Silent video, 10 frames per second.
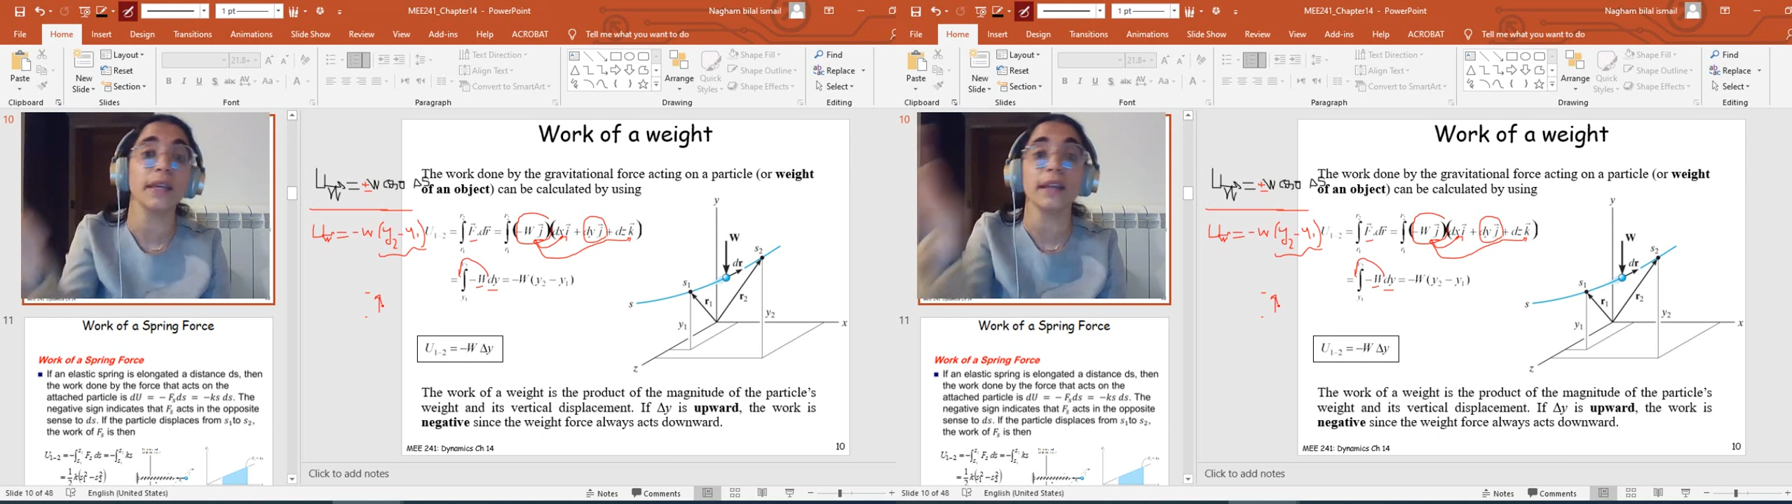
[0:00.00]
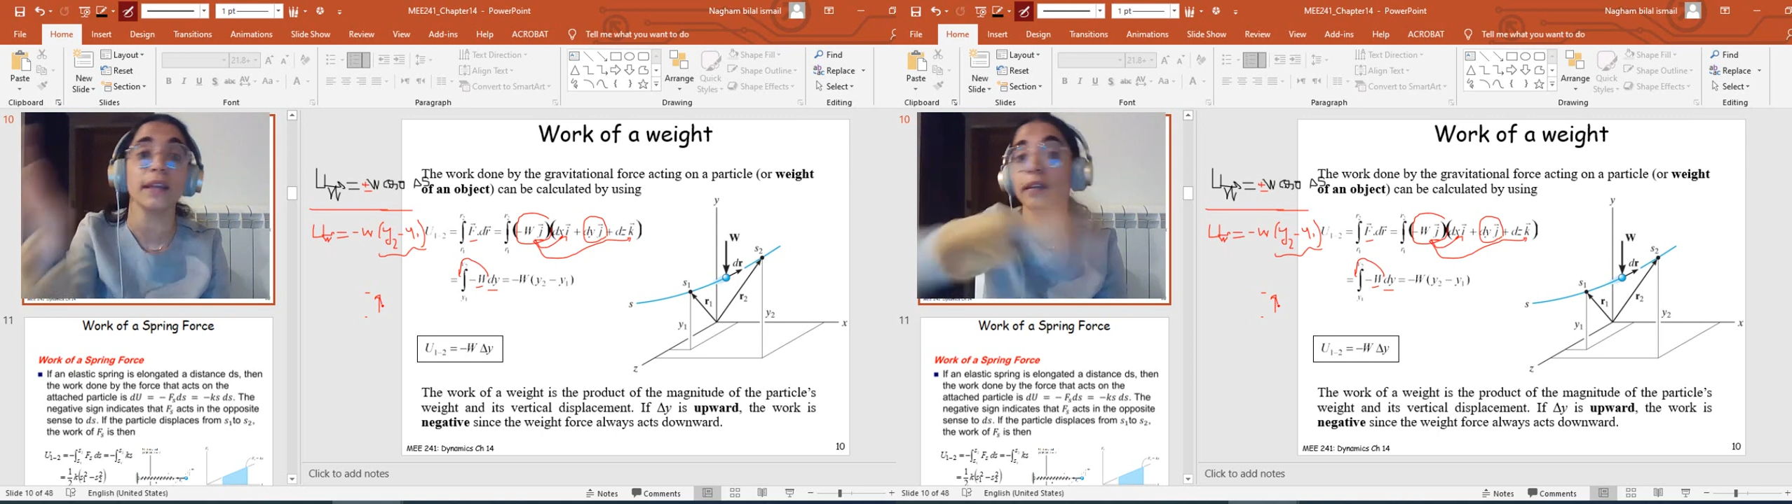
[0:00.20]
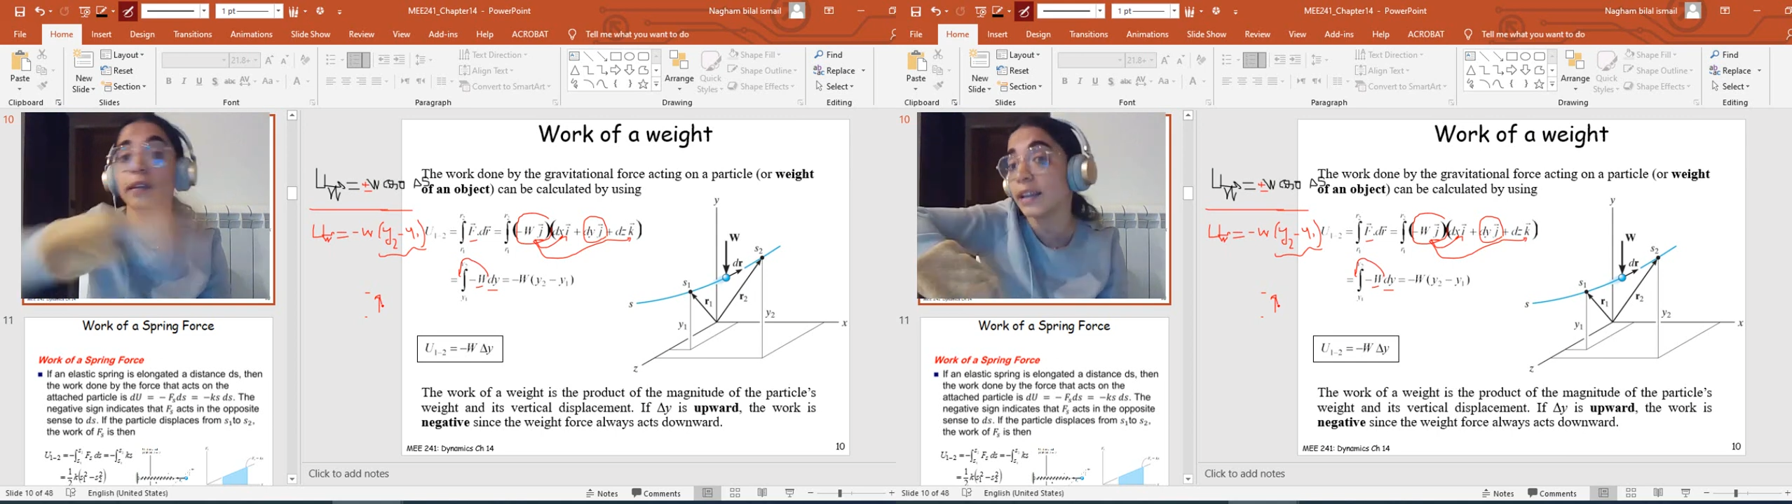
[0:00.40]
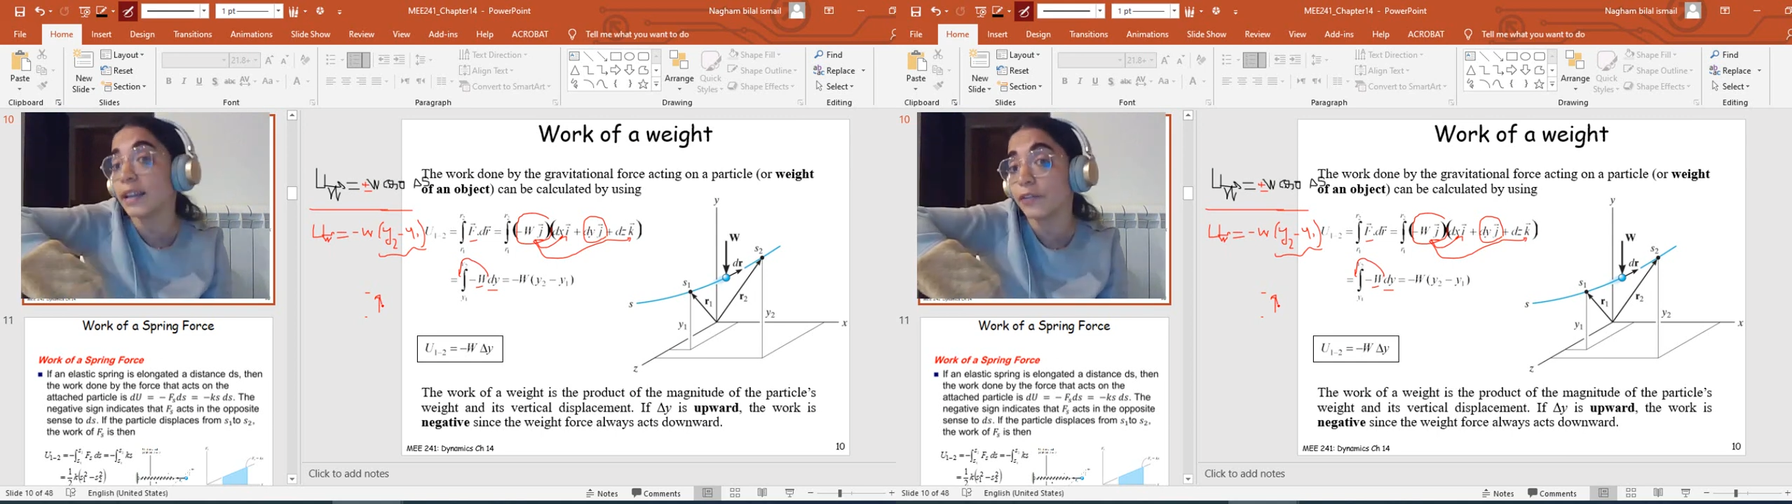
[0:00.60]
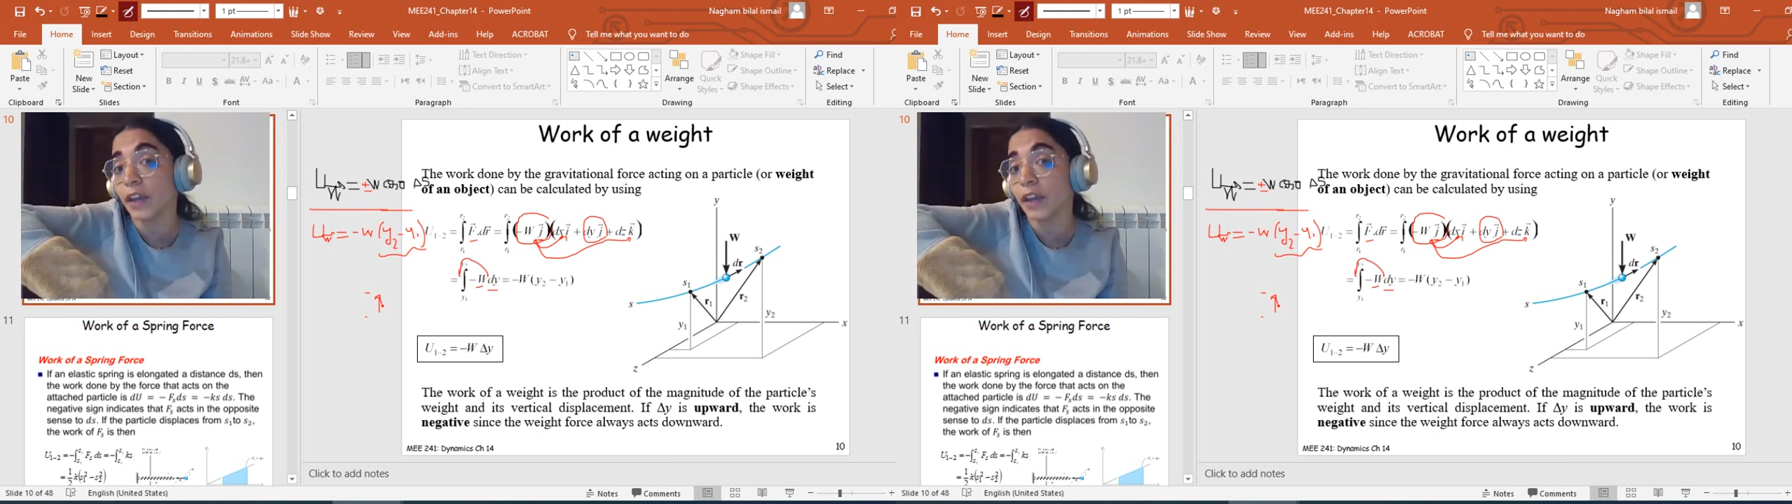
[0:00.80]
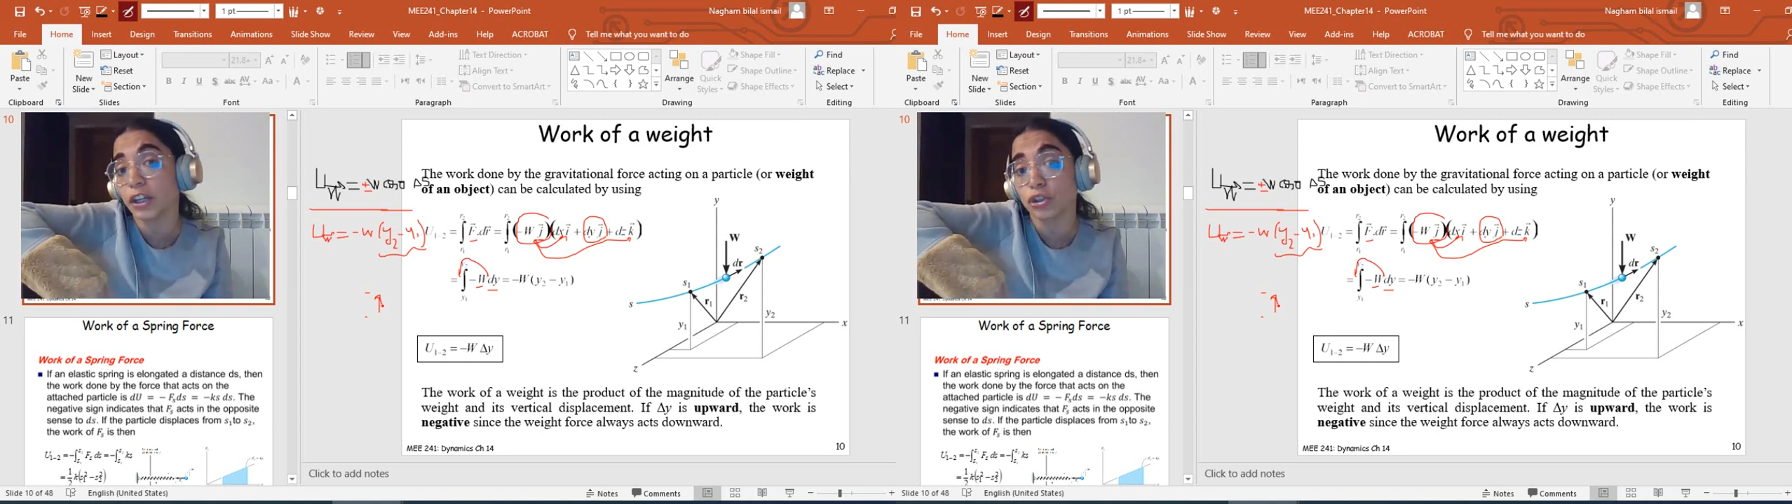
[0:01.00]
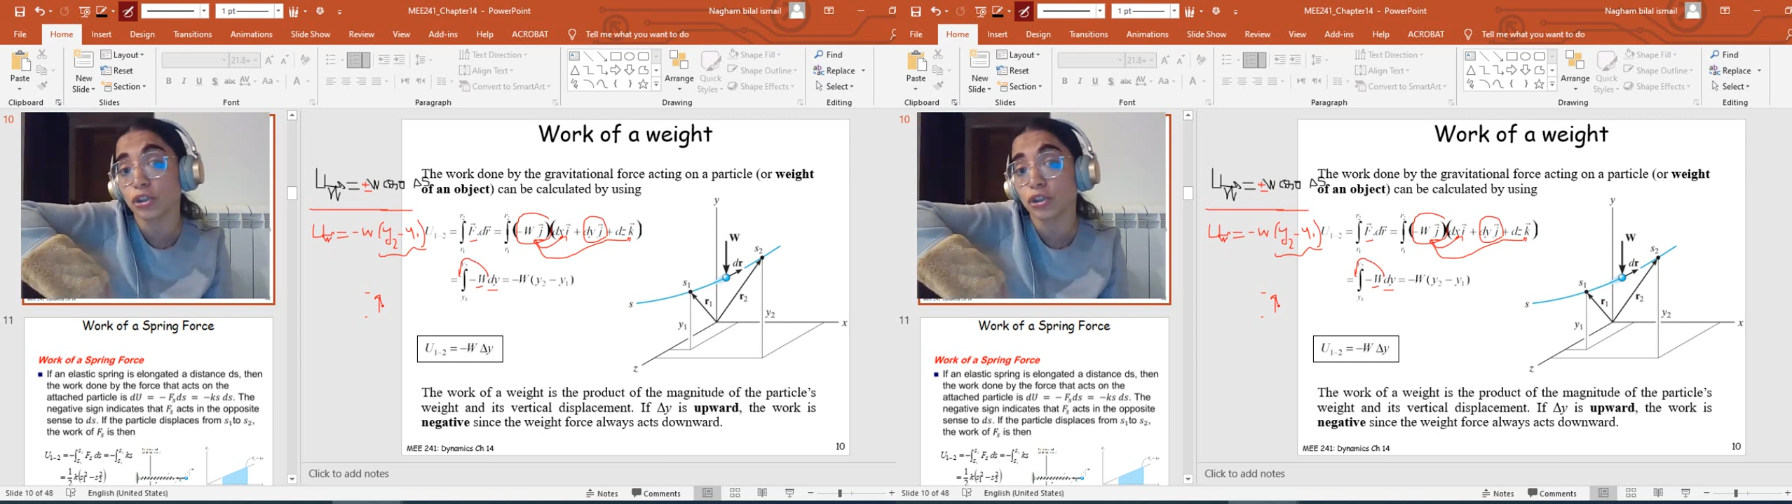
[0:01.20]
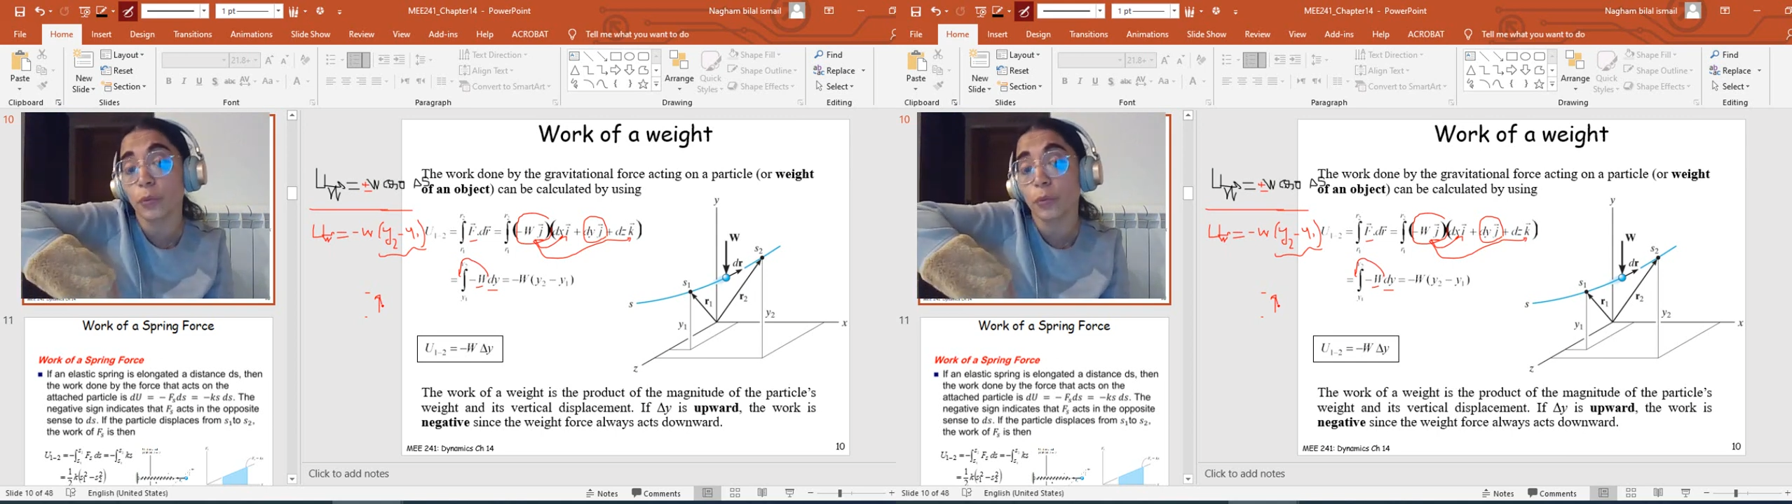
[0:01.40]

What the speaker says: be in the negative direction of